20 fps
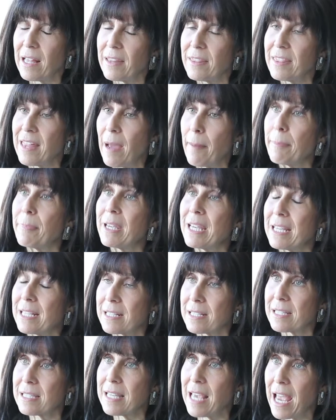That being
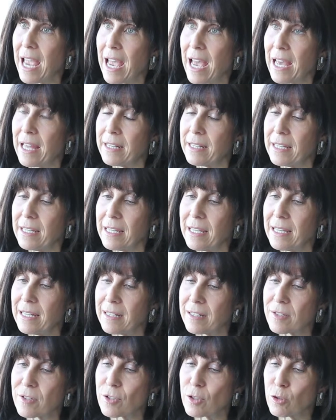said, it
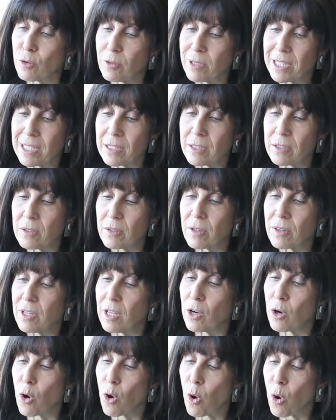is critical
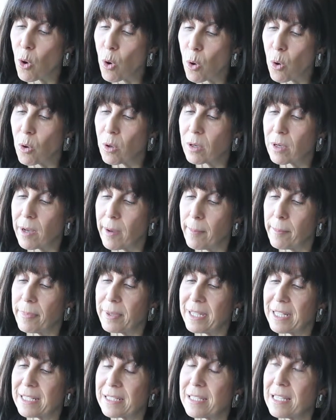that all
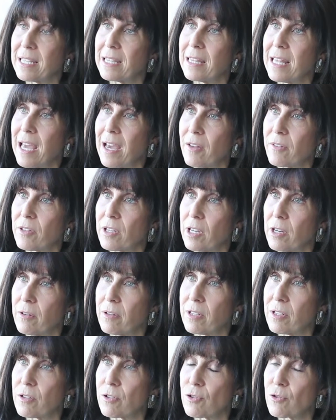companies in the healthcare
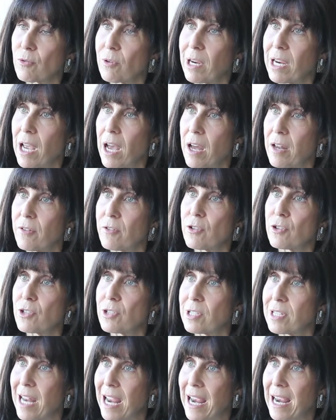industry
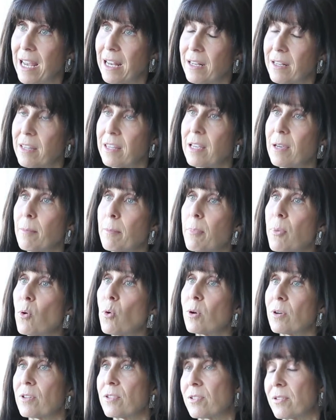understand the
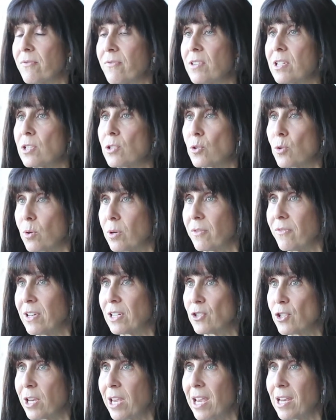importance of this sort of
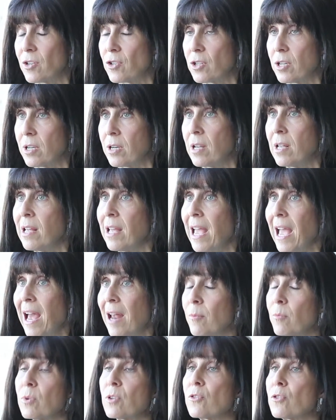education,
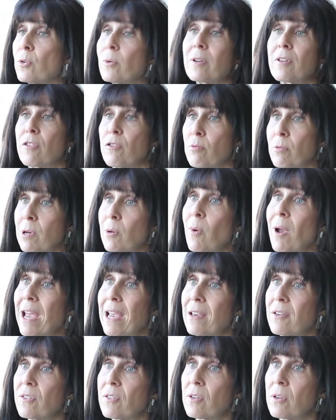and we'll do it three
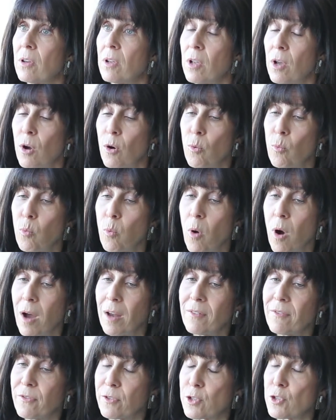ways.
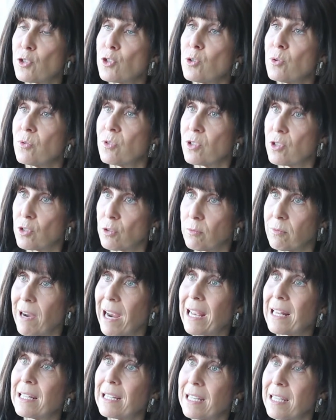One, for students
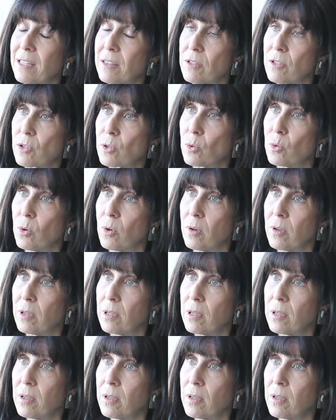directly in the school.